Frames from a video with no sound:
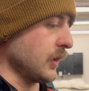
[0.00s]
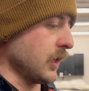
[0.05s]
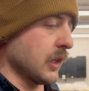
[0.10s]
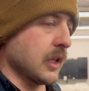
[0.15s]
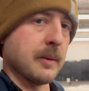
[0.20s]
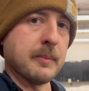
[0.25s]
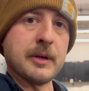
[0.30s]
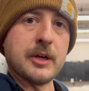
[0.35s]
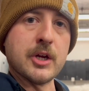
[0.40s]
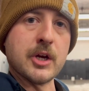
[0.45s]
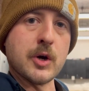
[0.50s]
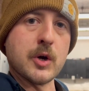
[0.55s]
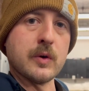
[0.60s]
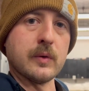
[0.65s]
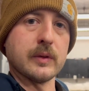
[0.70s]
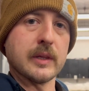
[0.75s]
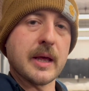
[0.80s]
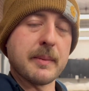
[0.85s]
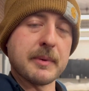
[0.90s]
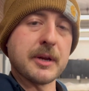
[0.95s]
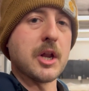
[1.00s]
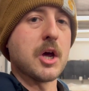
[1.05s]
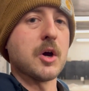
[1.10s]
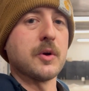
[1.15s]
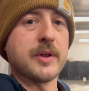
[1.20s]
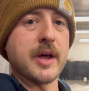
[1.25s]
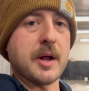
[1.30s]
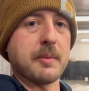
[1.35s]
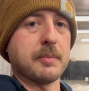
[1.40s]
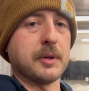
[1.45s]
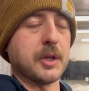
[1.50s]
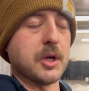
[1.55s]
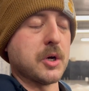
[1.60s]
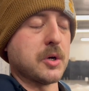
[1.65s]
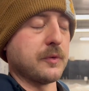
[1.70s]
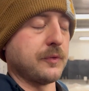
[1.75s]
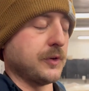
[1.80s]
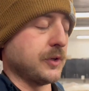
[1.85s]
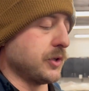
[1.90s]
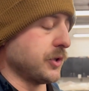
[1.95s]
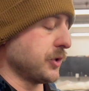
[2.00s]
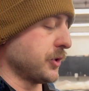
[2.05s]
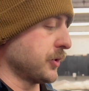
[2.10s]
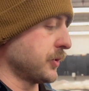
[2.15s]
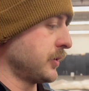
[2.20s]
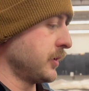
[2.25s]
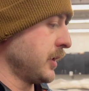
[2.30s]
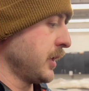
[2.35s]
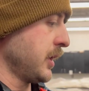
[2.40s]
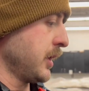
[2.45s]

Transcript: Let me know down below if you do.